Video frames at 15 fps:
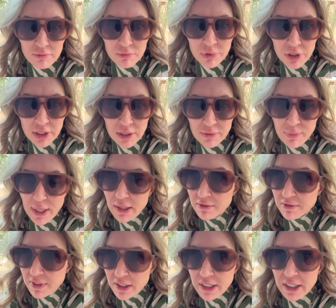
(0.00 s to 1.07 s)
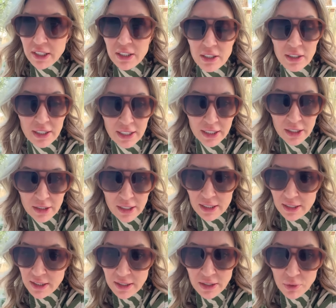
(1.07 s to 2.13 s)
She's made it very clear that
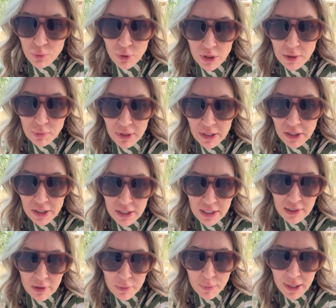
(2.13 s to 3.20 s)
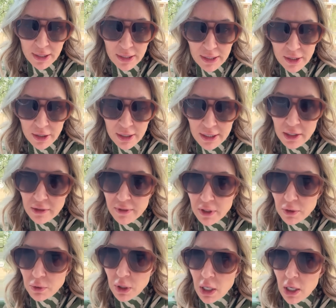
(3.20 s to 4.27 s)
this is the worst place she's ever been in her
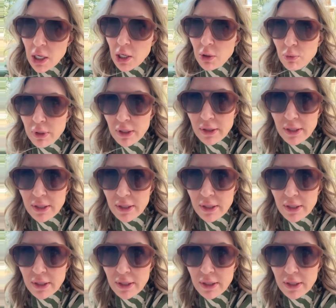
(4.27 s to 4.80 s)
interview with